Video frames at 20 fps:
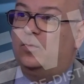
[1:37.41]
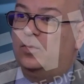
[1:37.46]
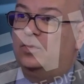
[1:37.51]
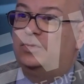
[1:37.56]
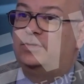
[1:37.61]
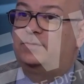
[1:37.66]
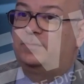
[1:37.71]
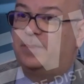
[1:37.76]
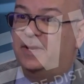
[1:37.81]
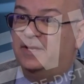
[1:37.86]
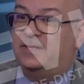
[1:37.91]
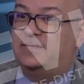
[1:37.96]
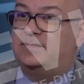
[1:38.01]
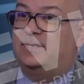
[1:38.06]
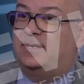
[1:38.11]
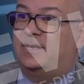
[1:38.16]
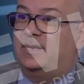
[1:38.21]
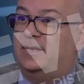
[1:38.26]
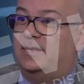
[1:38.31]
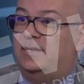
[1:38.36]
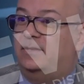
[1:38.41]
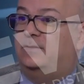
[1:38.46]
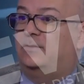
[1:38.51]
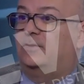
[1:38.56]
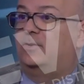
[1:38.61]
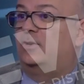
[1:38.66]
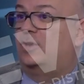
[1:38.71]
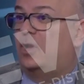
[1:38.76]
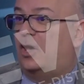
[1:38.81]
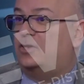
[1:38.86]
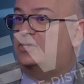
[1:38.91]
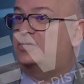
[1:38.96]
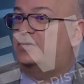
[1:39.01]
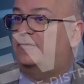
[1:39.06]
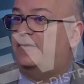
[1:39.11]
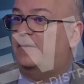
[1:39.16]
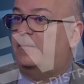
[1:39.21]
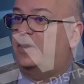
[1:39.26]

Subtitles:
was basically the loss of